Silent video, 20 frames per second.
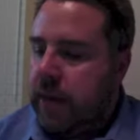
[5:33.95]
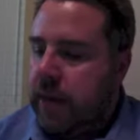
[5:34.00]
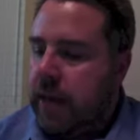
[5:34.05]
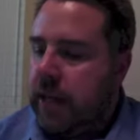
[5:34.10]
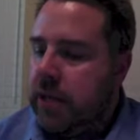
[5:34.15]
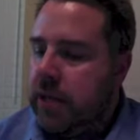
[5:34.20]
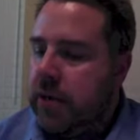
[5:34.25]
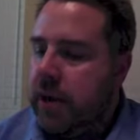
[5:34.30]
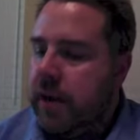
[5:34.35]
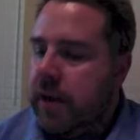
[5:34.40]

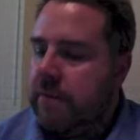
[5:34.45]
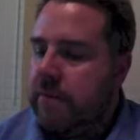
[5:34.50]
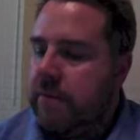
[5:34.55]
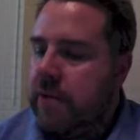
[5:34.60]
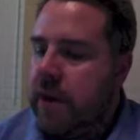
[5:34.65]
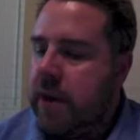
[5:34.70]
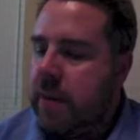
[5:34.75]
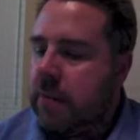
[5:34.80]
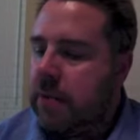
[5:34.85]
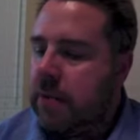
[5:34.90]
And then you have
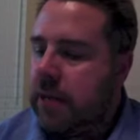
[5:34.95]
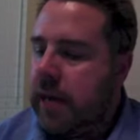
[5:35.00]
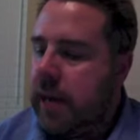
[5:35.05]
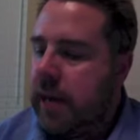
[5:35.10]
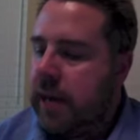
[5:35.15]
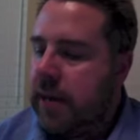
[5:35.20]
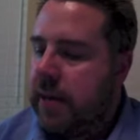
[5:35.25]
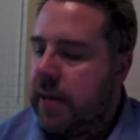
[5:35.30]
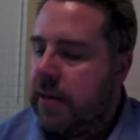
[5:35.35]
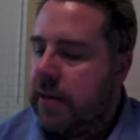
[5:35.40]
number
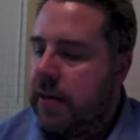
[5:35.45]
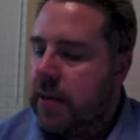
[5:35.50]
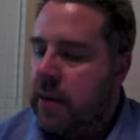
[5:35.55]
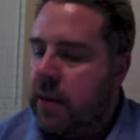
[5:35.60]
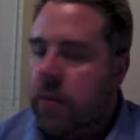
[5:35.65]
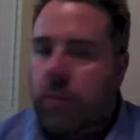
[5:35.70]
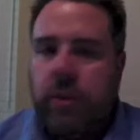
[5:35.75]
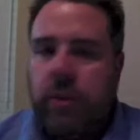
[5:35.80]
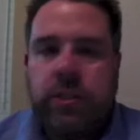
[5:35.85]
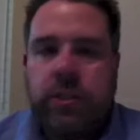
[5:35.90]
data,
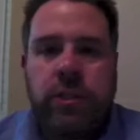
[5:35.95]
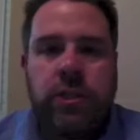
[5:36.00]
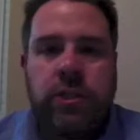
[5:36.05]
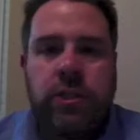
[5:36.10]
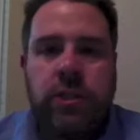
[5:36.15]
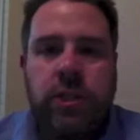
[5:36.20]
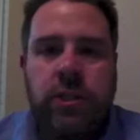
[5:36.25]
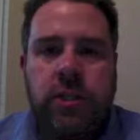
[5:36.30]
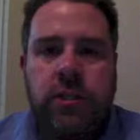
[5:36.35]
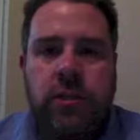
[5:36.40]
which is
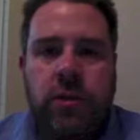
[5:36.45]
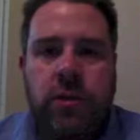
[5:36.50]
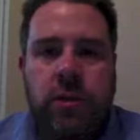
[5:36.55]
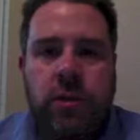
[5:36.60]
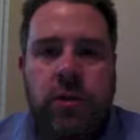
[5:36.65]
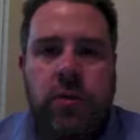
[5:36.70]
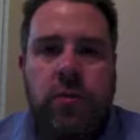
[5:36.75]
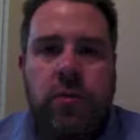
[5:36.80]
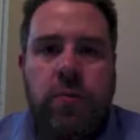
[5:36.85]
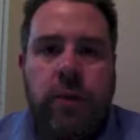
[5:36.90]
just
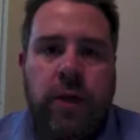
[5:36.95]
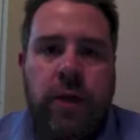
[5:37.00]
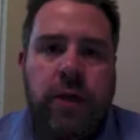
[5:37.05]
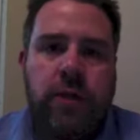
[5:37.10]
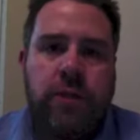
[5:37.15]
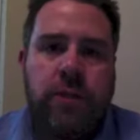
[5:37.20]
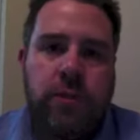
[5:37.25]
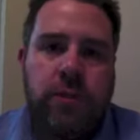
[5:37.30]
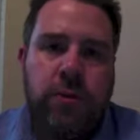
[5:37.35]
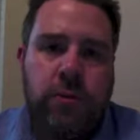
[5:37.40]

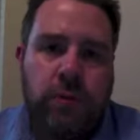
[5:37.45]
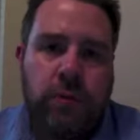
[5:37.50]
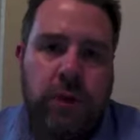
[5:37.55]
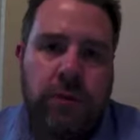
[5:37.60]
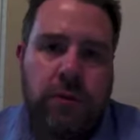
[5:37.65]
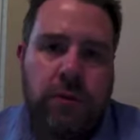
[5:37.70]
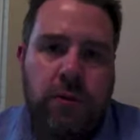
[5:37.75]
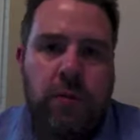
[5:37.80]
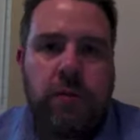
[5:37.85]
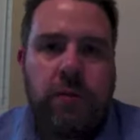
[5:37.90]
1, 2,
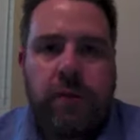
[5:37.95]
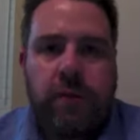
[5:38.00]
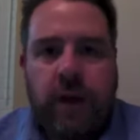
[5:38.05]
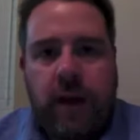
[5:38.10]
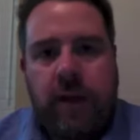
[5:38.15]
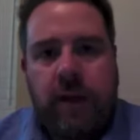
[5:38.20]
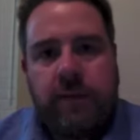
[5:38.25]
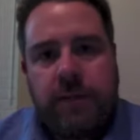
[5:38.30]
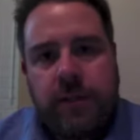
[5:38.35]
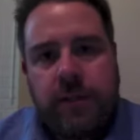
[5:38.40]
3, 4,
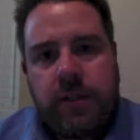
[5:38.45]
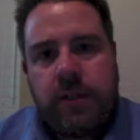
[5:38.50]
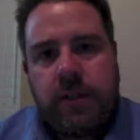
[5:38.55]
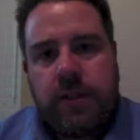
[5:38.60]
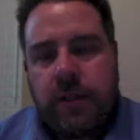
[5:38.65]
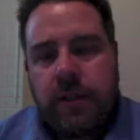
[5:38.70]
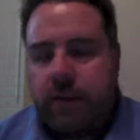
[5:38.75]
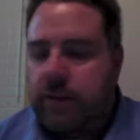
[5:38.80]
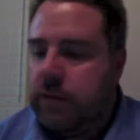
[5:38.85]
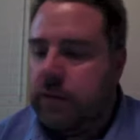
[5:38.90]
5,
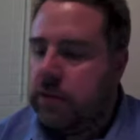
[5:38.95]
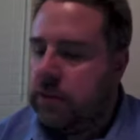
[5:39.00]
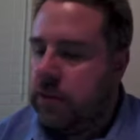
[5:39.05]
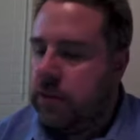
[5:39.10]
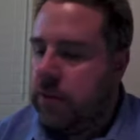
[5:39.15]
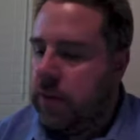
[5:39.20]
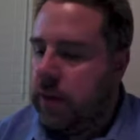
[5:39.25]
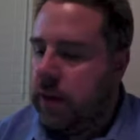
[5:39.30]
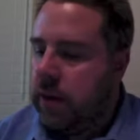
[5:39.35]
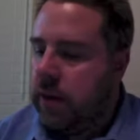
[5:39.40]
6, 7, and
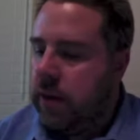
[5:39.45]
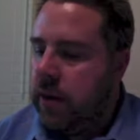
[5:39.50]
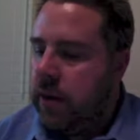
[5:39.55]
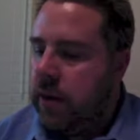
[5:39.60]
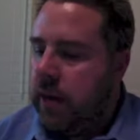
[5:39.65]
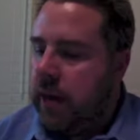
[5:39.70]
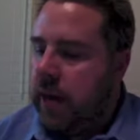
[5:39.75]
so on.